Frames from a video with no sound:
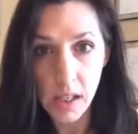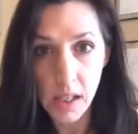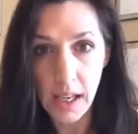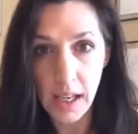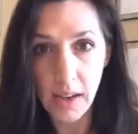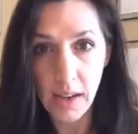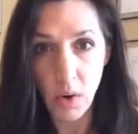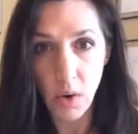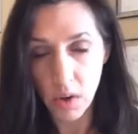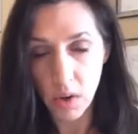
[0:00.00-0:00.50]

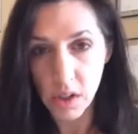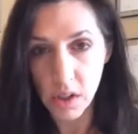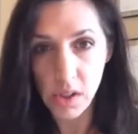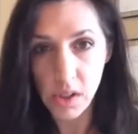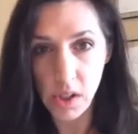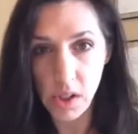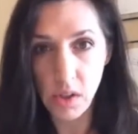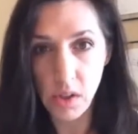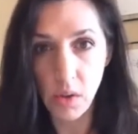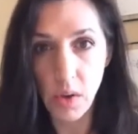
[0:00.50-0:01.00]
in order
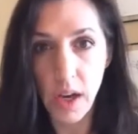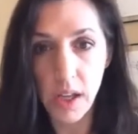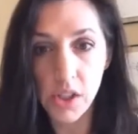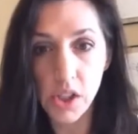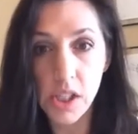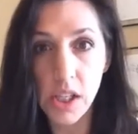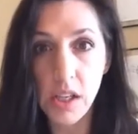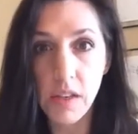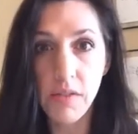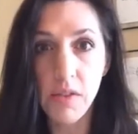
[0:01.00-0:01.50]
to
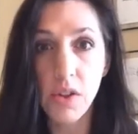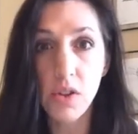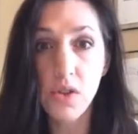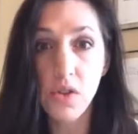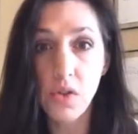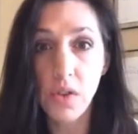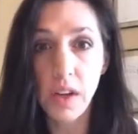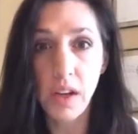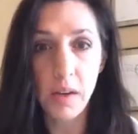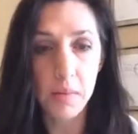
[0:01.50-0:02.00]
achieve your
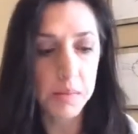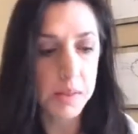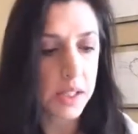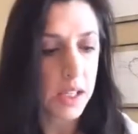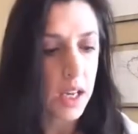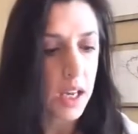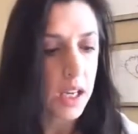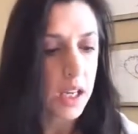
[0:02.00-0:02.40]
dreams.